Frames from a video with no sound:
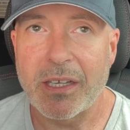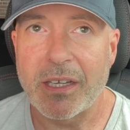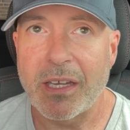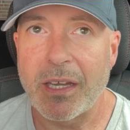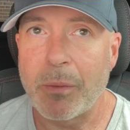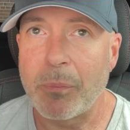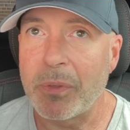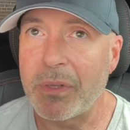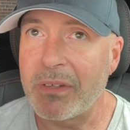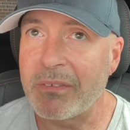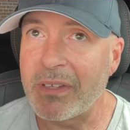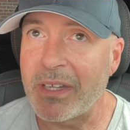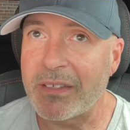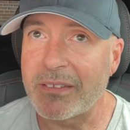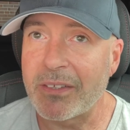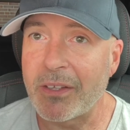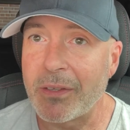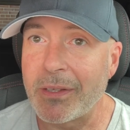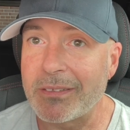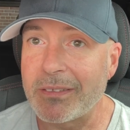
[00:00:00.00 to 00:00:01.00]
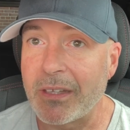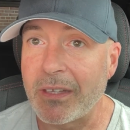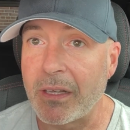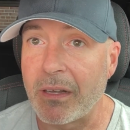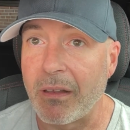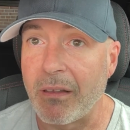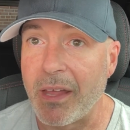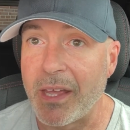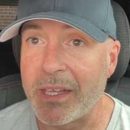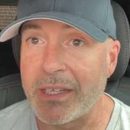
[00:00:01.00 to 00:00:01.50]
I believe that's how they say it,
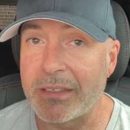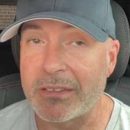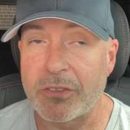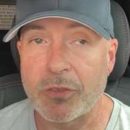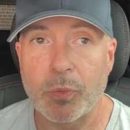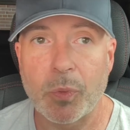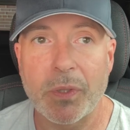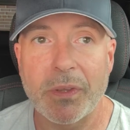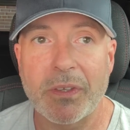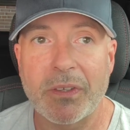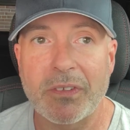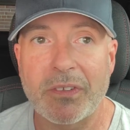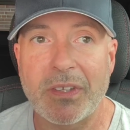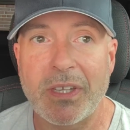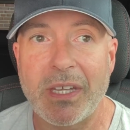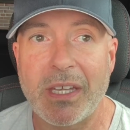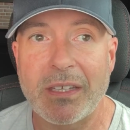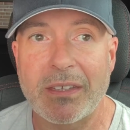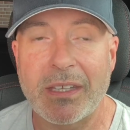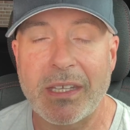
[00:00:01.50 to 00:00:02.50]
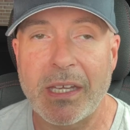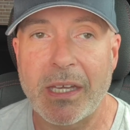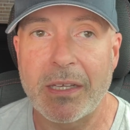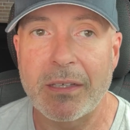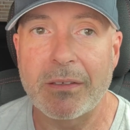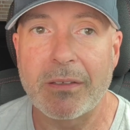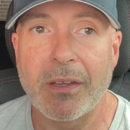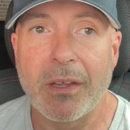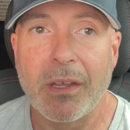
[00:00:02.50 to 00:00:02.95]
Alliance, with the Z at the end.